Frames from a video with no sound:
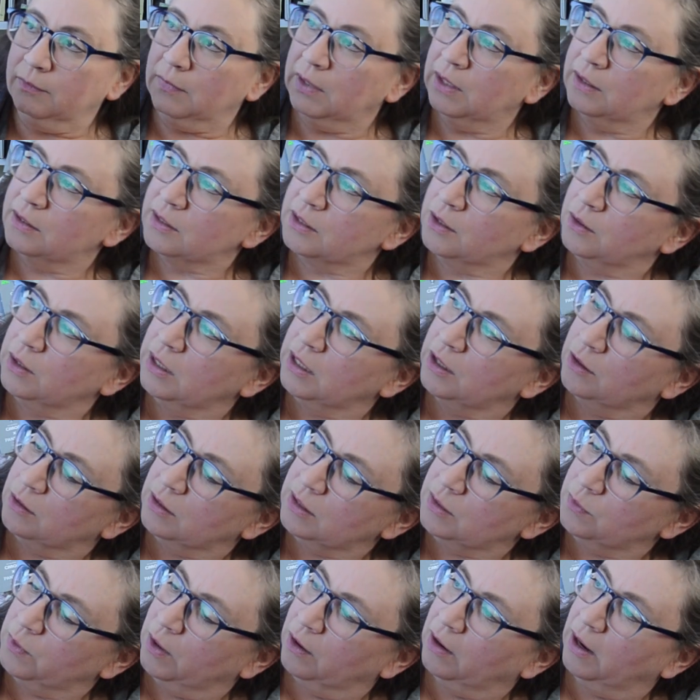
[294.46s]
So here
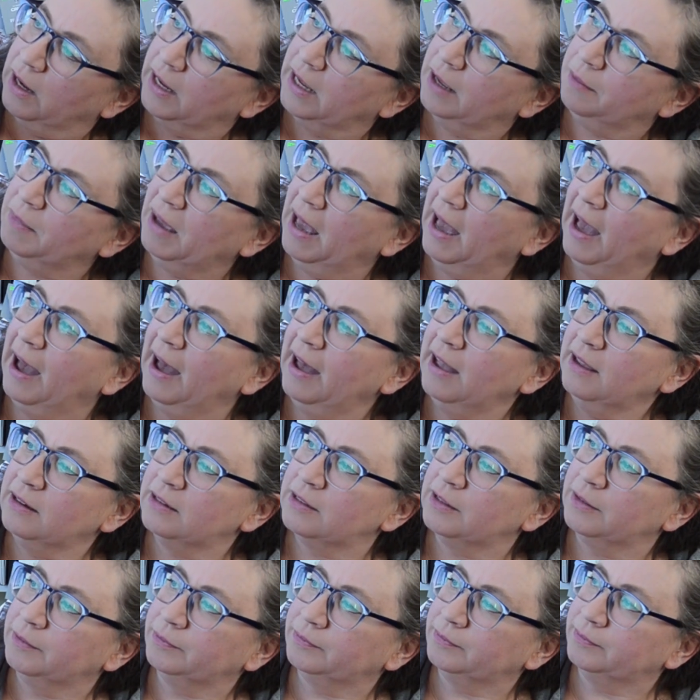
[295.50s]
is where I am
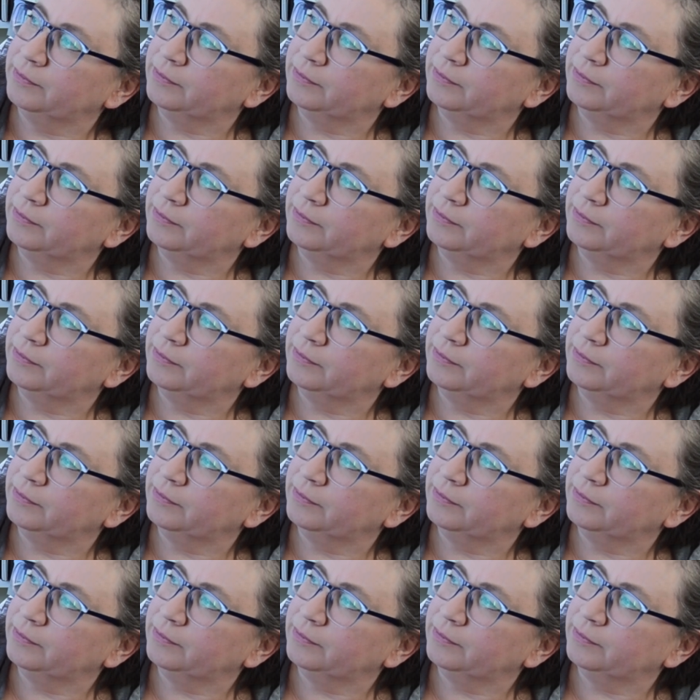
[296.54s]
at.